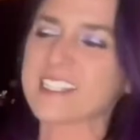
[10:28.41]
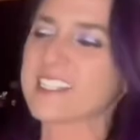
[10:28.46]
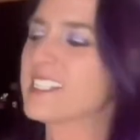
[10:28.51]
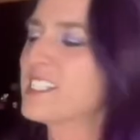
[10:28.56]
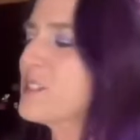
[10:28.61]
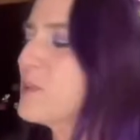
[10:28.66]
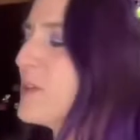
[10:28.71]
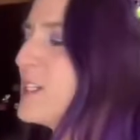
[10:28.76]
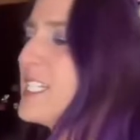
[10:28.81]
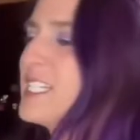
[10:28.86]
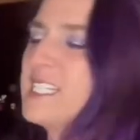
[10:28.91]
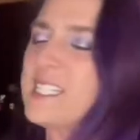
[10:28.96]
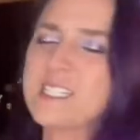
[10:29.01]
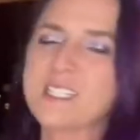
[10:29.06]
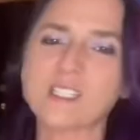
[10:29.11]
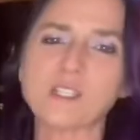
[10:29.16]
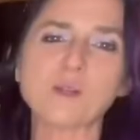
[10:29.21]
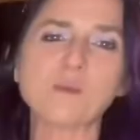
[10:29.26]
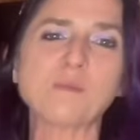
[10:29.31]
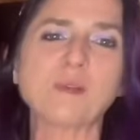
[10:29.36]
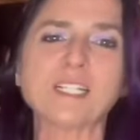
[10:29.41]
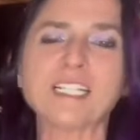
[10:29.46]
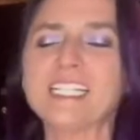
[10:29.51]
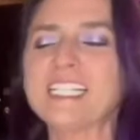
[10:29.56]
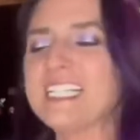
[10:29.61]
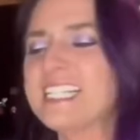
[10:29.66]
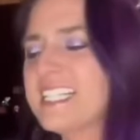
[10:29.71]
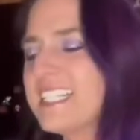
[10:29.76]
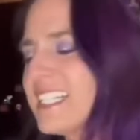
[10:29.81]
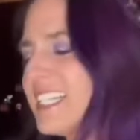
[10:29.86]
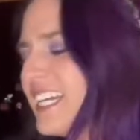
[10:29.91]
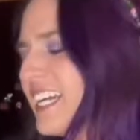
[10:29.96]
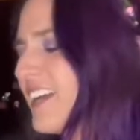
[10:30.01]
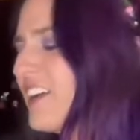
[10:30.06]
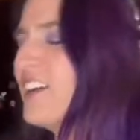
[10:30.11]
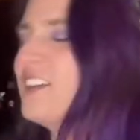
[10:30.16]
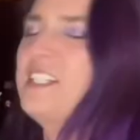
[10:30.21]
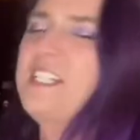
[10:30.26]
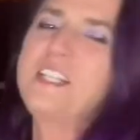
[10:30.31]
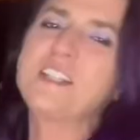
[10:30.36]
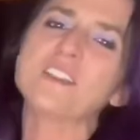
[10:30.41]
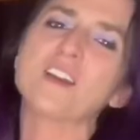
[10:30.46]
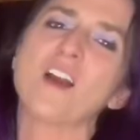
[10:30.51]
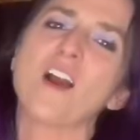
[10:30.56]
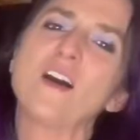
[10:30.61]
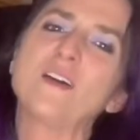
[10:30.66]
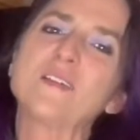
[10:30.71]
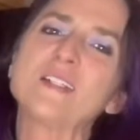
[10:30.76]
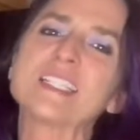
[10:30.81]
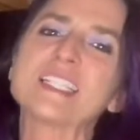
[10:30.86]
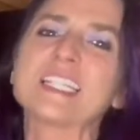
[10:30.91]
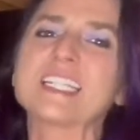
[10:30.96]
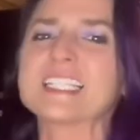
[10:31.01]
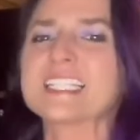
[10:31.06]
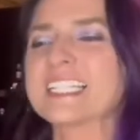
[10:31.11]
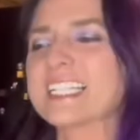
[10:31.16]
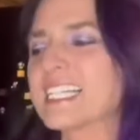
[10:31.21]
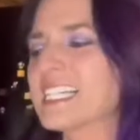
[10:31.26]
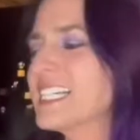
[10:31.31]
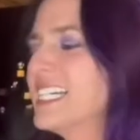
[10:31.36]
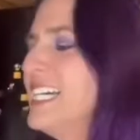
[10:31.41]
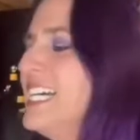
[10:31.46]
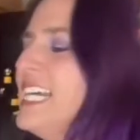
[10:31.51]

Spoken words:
This one is super easy. Cookies are always easy.